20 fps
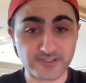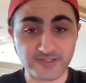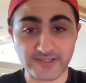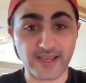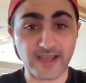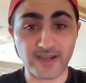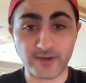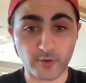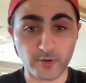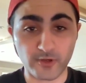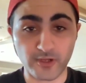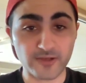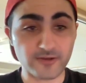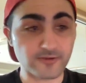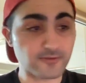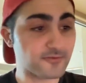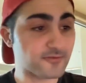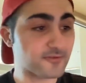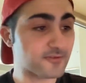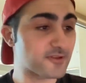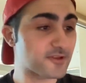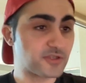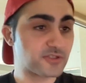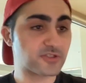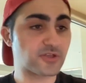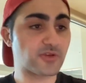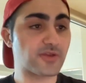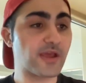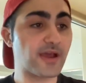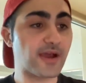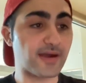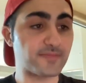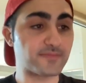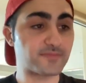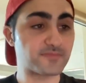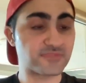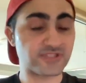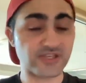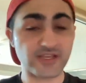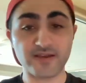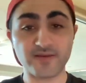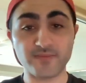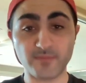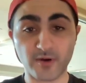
in the aggregate. So yeah, Jacob